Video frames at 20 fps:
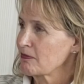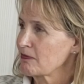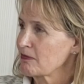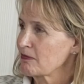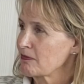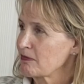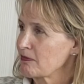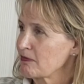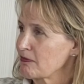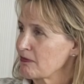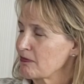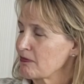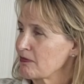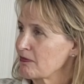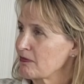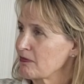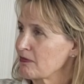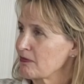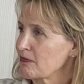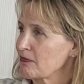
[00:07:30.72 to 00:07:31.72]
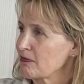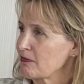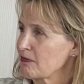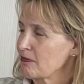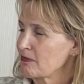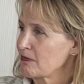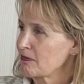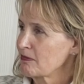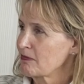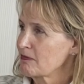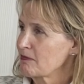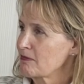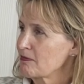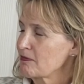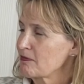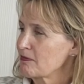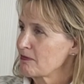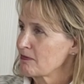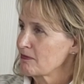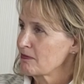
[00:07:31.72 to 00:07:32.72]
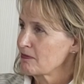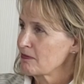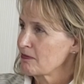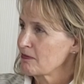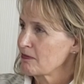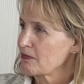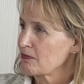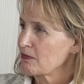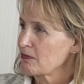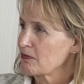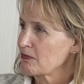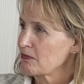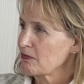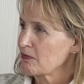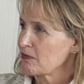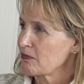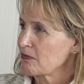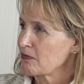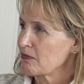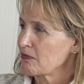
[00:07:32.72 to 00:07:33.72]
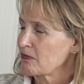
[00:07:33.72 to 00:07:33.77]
The person shown says nothing.